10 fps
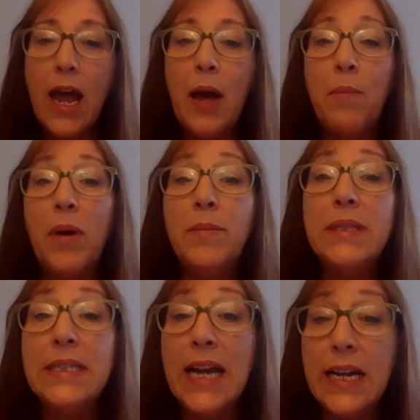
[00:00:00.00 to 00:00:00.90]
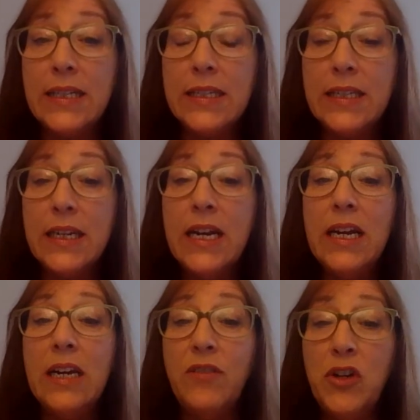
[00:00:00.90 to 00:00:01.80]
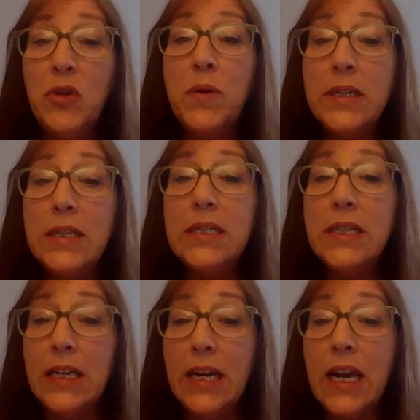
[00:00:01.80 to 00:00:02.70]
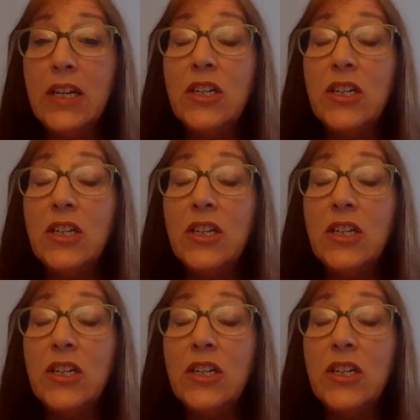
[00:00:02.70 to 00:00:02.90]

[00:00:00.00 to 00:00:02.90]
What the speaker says: And mums and dads, if you want to see